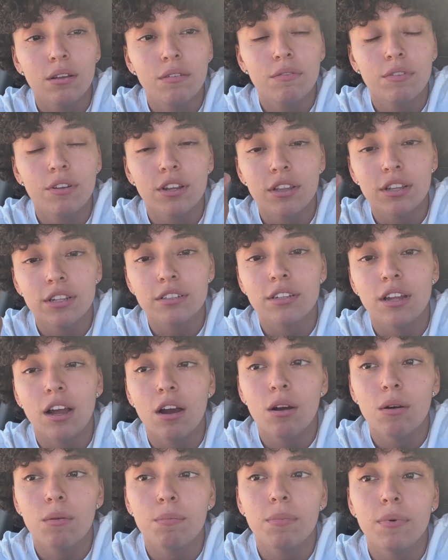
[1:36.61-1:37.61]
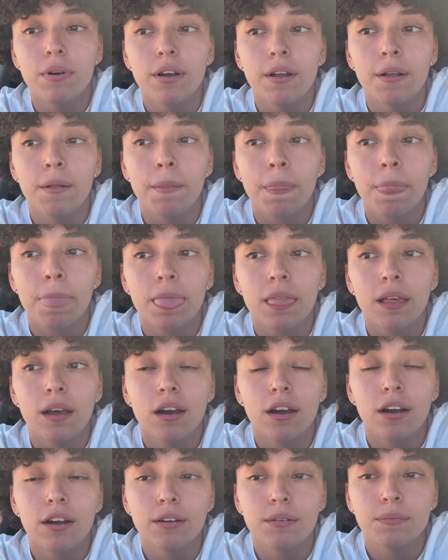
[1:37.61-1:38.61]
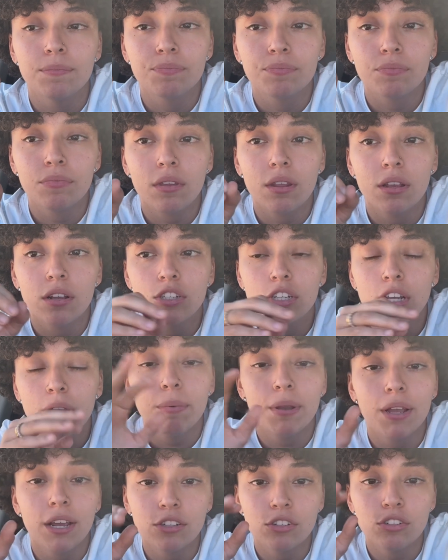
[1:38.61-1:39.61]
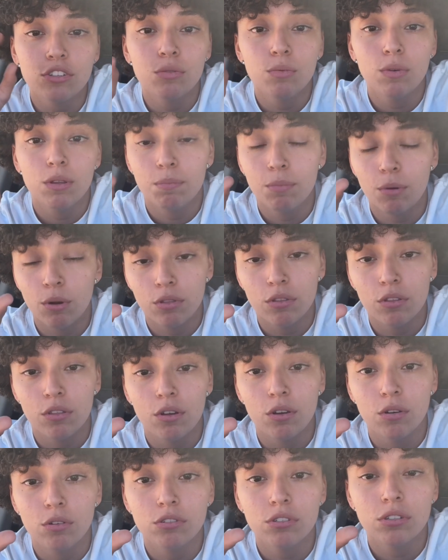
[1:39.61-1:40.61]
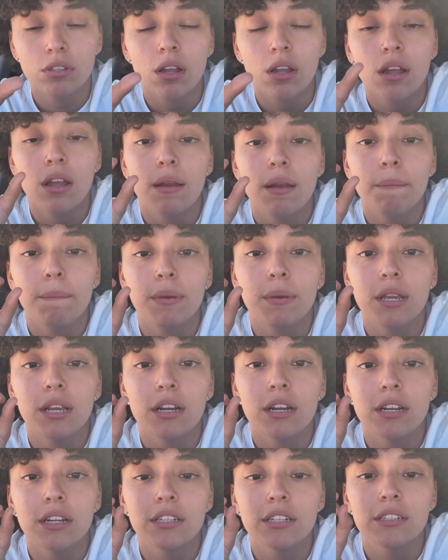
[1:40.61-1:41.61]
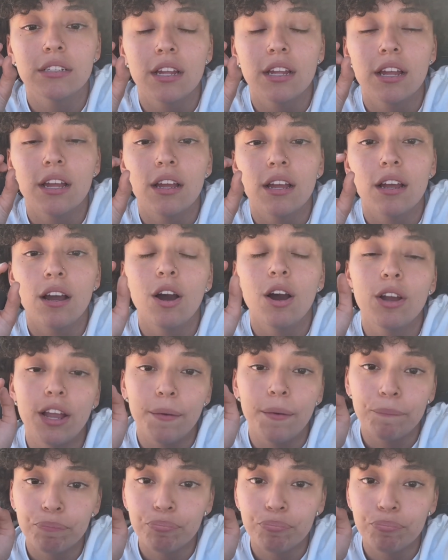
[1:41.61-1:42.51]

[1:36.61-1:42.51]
figure this out, but um shaping has to do with both of those, because, oh yeah,